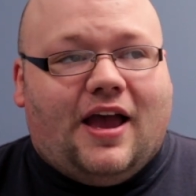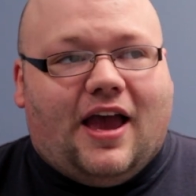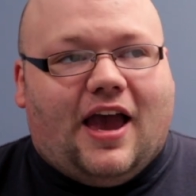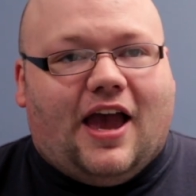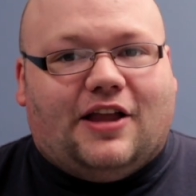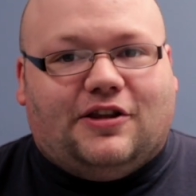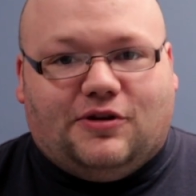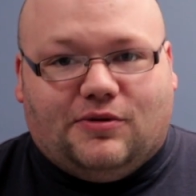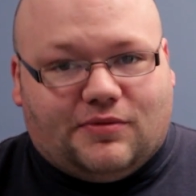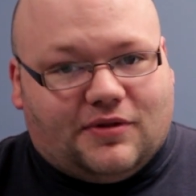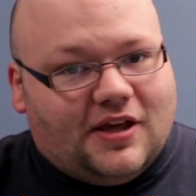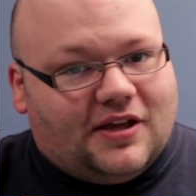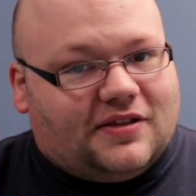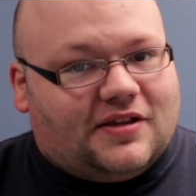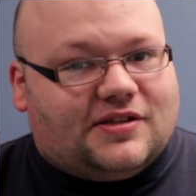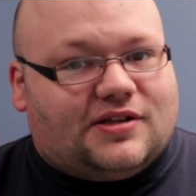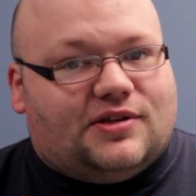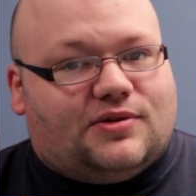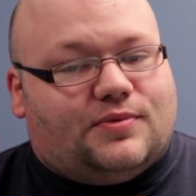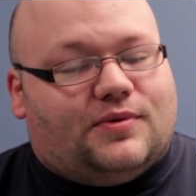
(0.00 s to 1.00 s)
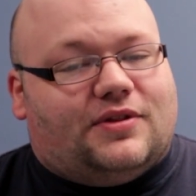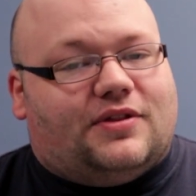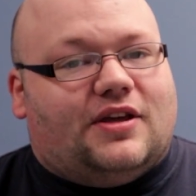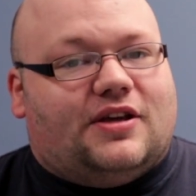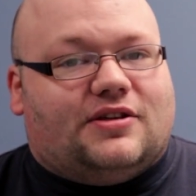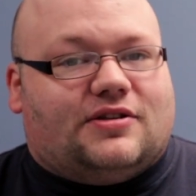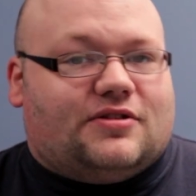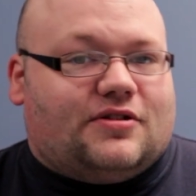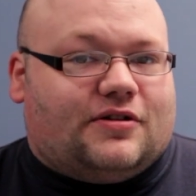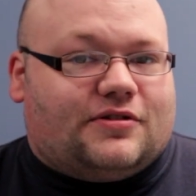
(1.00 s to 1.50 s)
And you'd think this is when
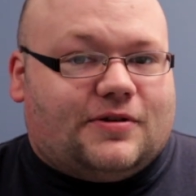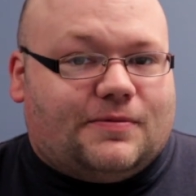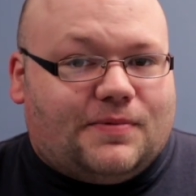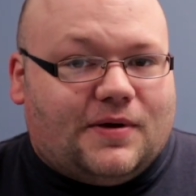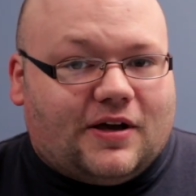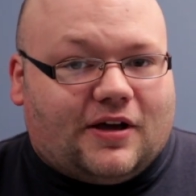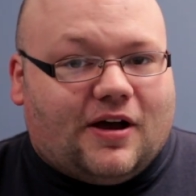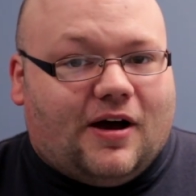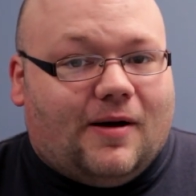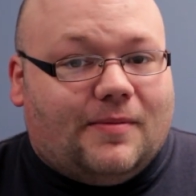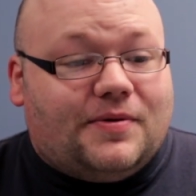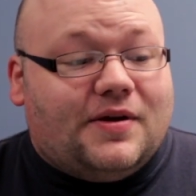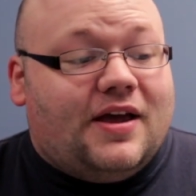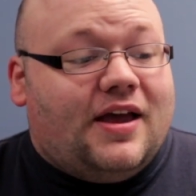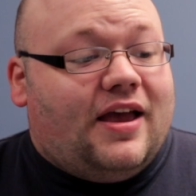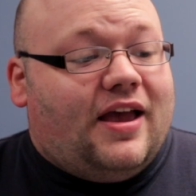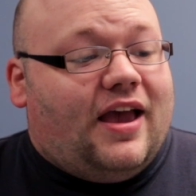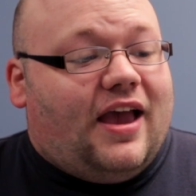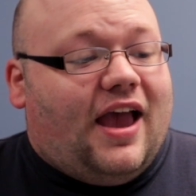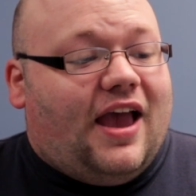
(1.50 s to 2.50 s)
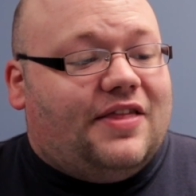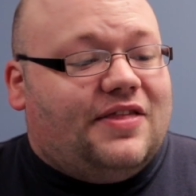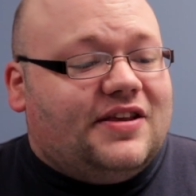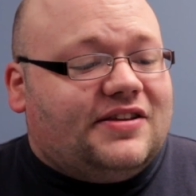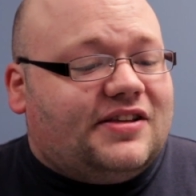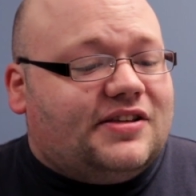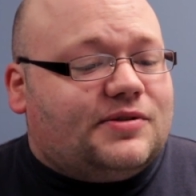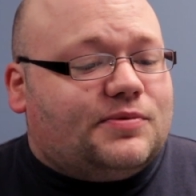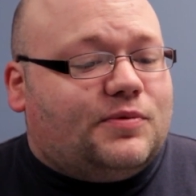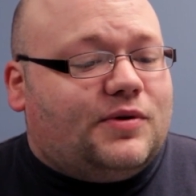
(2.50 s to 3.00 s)
things start to pick up. And
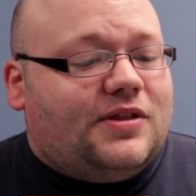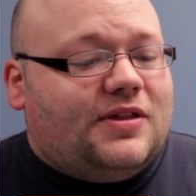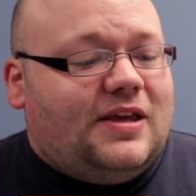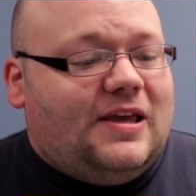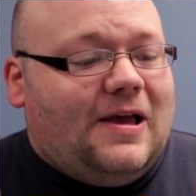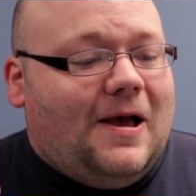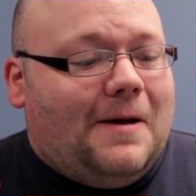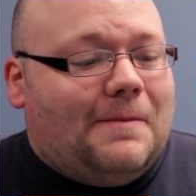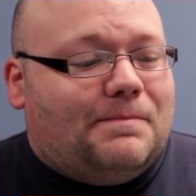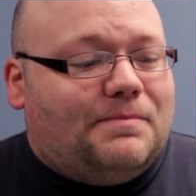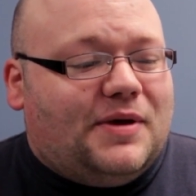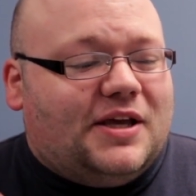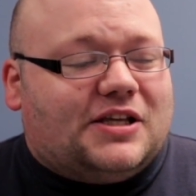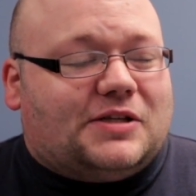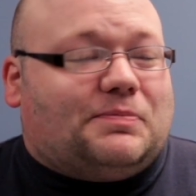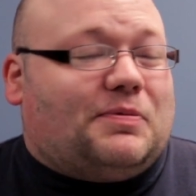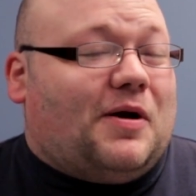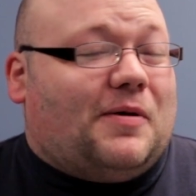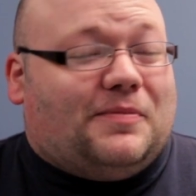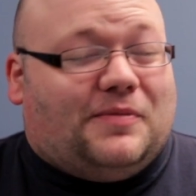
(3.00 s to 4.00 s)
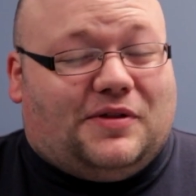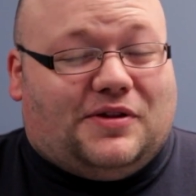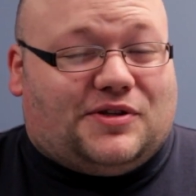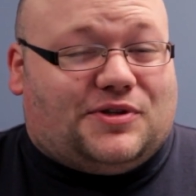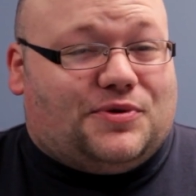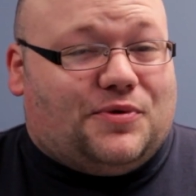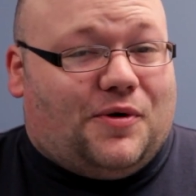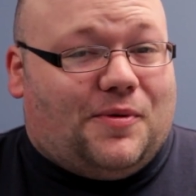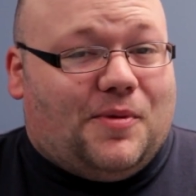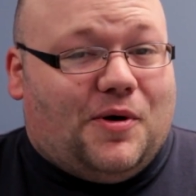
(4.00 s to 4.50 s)
this is when the biggest problem of the
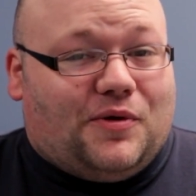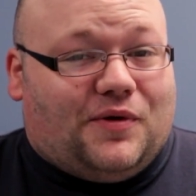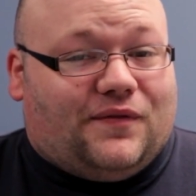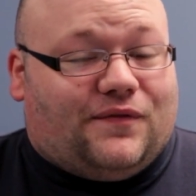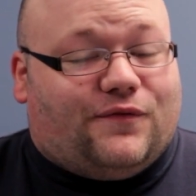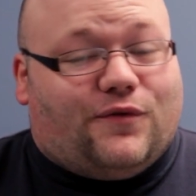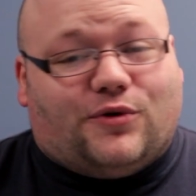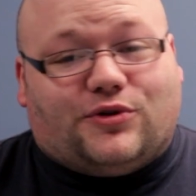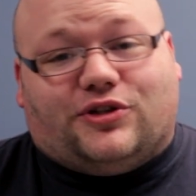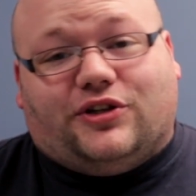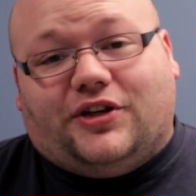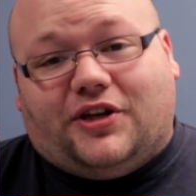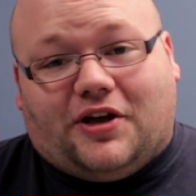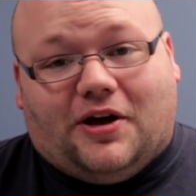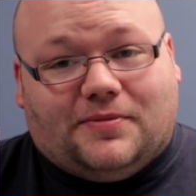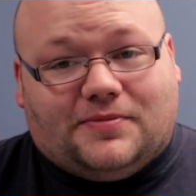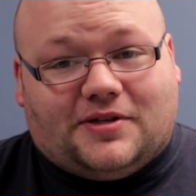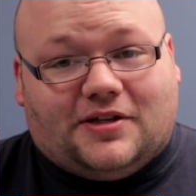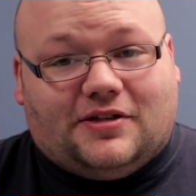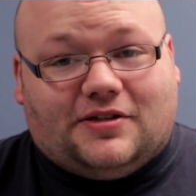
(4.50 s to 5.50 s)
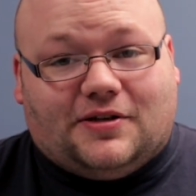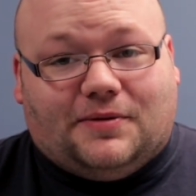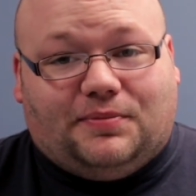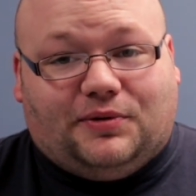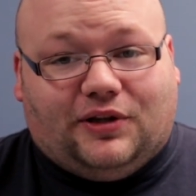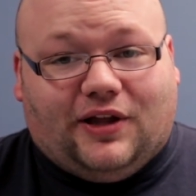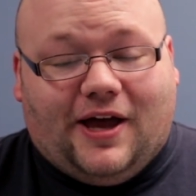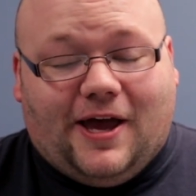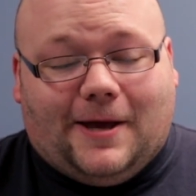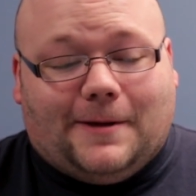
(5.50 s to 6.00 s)
story mode unfortunately comes into
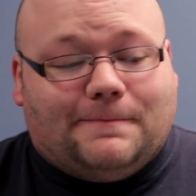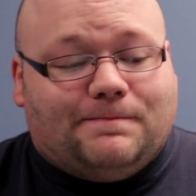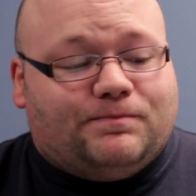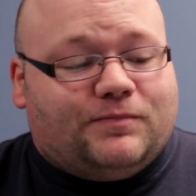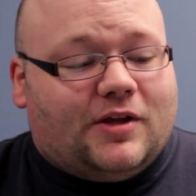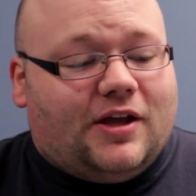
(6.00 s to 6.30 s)
play.